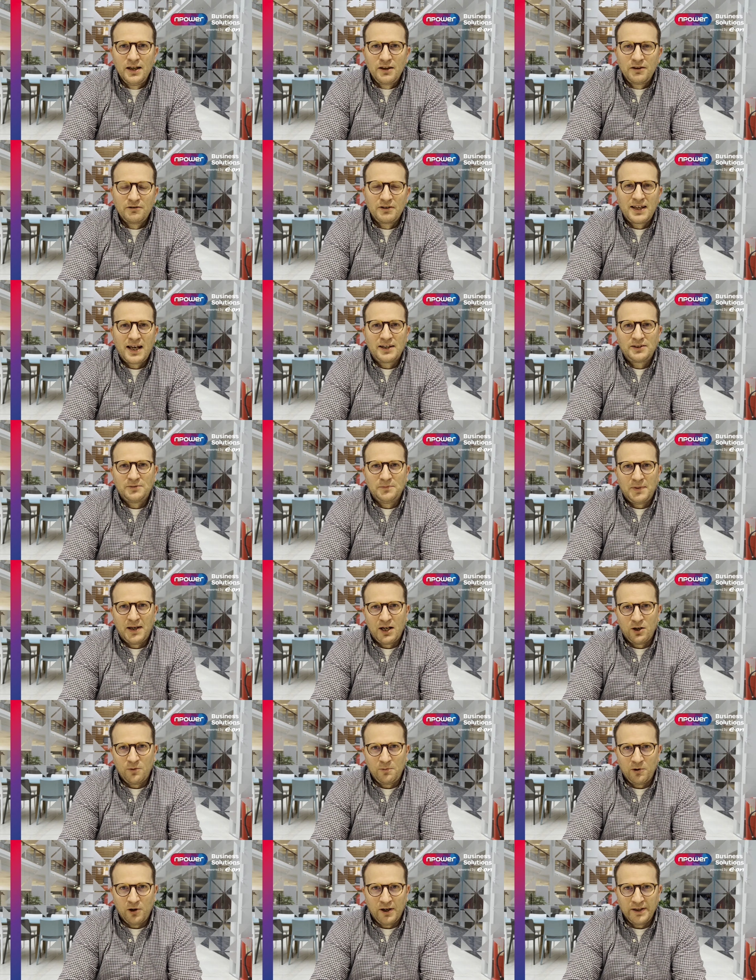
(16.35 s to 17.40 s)
in gas and power
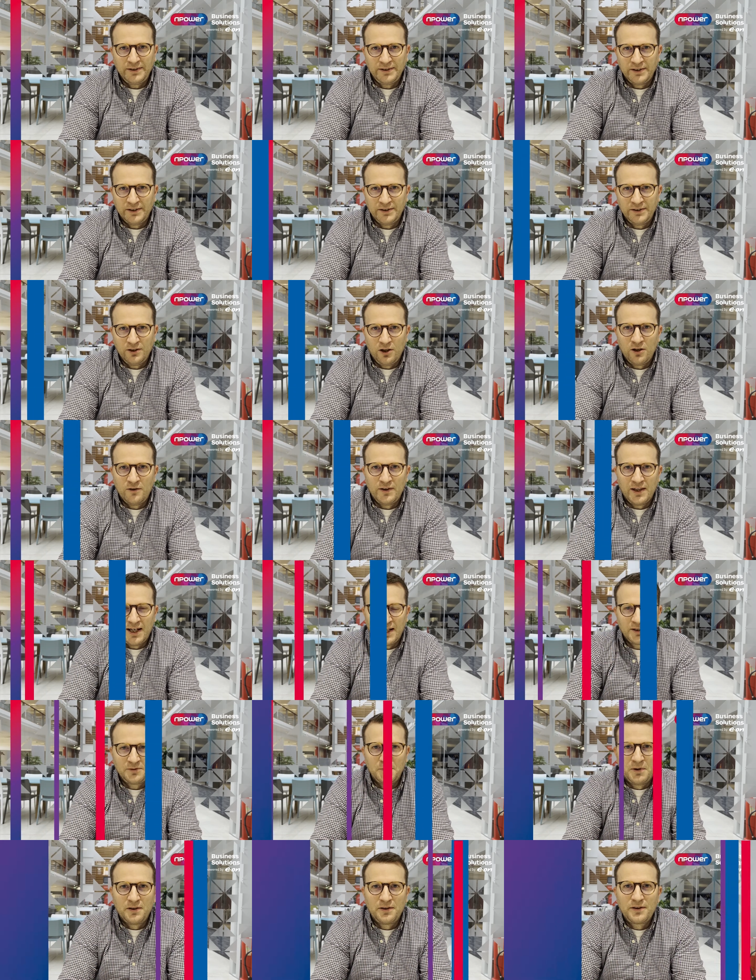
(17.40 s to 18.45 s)
prices over the
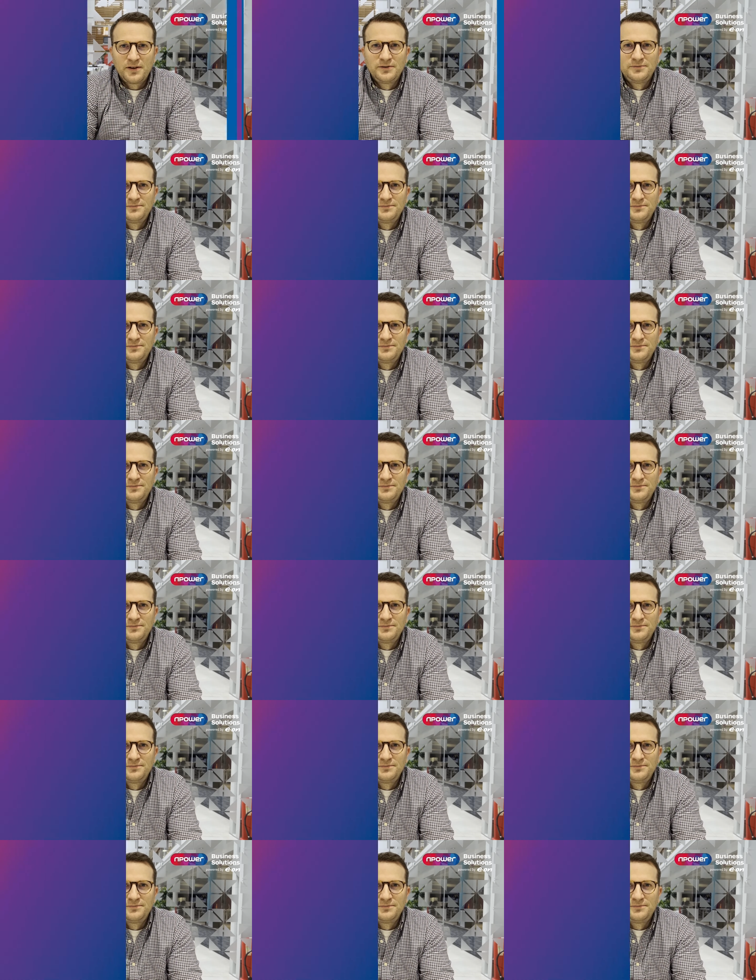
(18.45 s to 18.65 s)
last month.